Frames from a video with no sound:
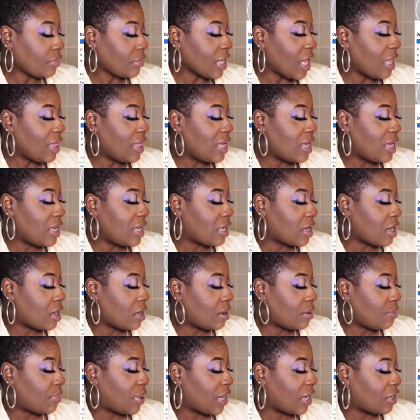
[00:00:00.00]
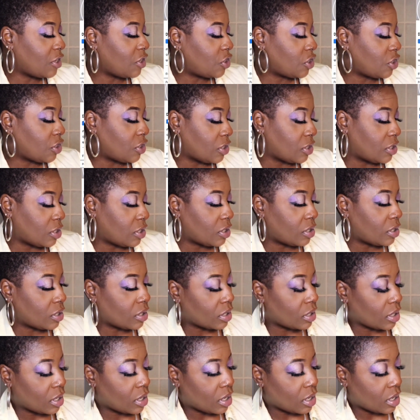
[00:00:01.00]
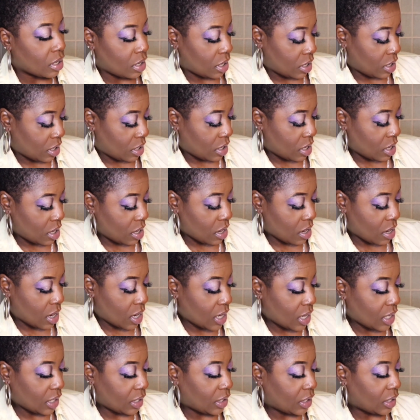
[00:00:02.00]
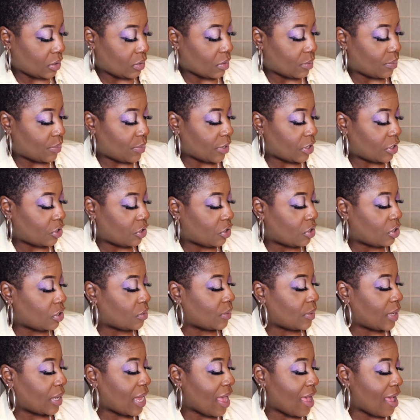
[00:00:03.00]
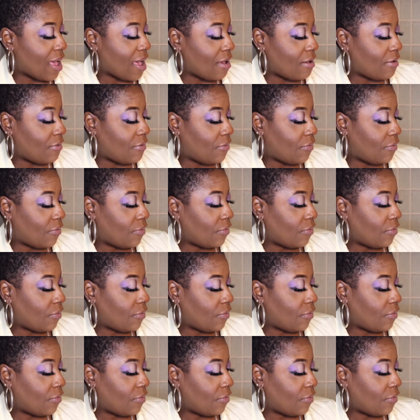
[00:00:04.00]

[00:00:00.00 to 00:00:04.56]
These are pictures. All right, let's see what pictures we have.